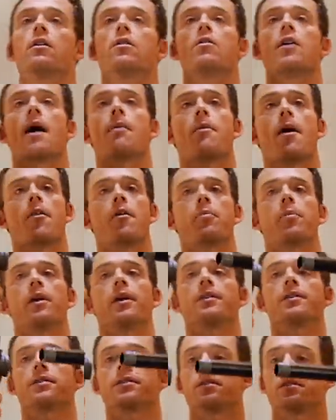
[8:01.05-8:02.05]
grab the other
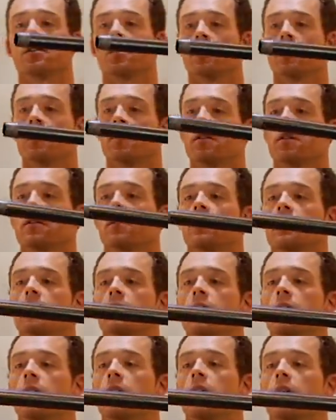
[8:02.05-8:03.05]
piece,
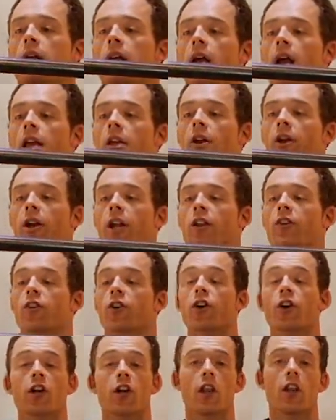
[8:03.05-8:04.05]
and you're going to
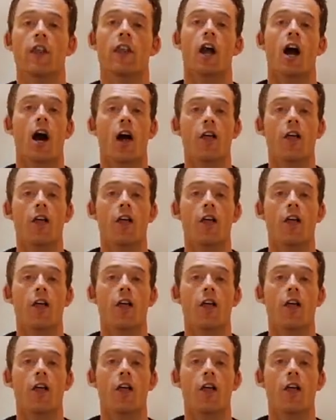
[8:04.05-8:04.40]
turn the